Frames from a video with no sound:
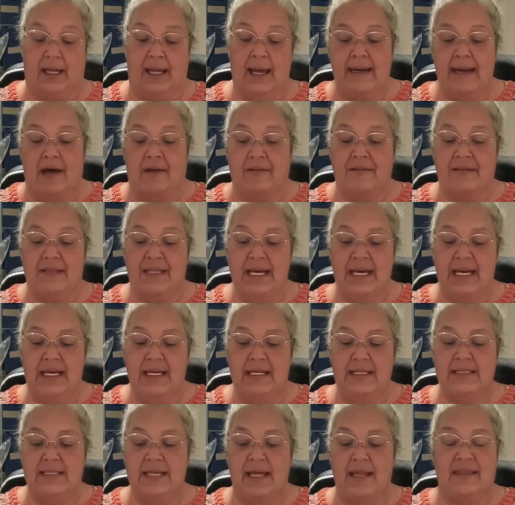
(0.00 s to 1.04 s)
Now
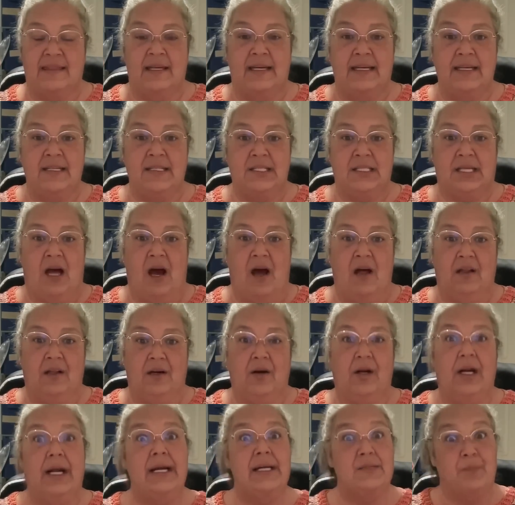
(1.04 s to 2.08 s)
this
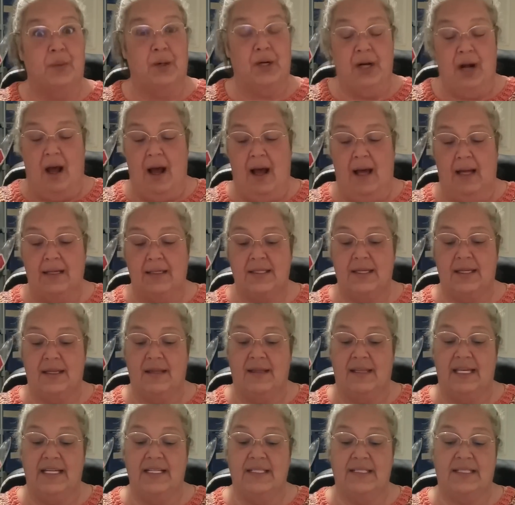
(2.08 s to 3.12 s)
color is Bernat.
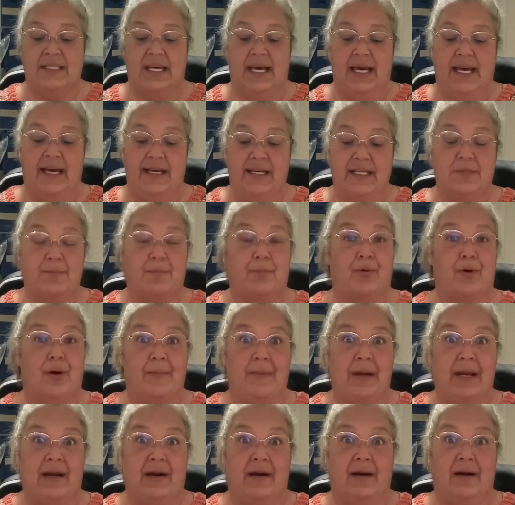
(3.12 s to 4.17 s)
This is
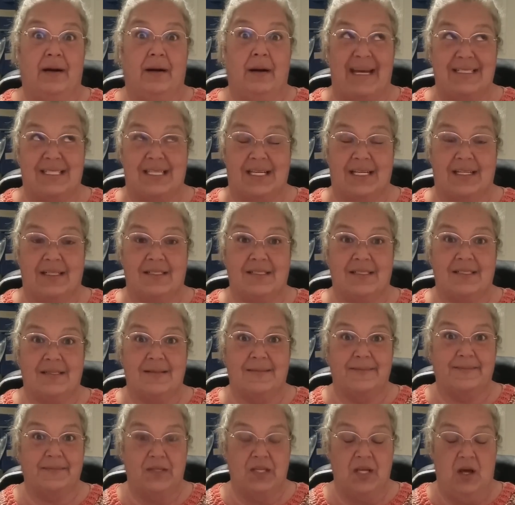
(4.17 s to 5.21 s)
Premier Basics
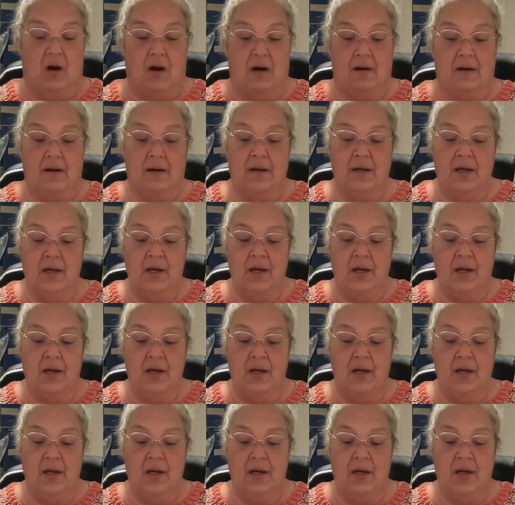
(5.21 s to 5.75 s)
yarn.